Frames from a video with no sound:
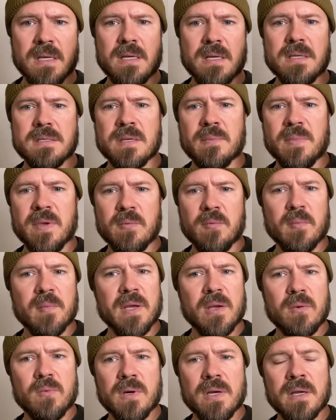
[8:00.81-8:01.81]
Some people
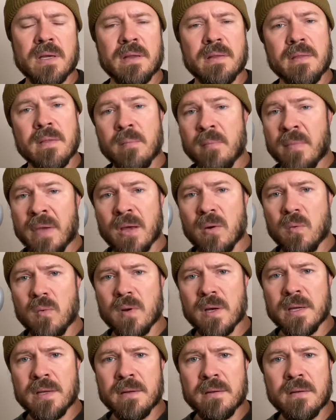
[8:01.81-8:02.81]
may want the metal
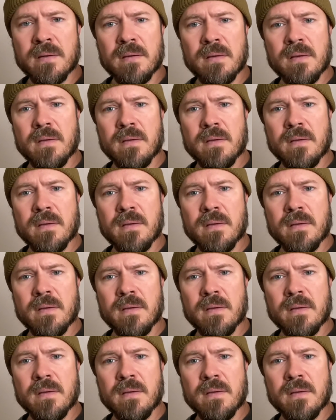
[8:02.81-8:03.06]
one,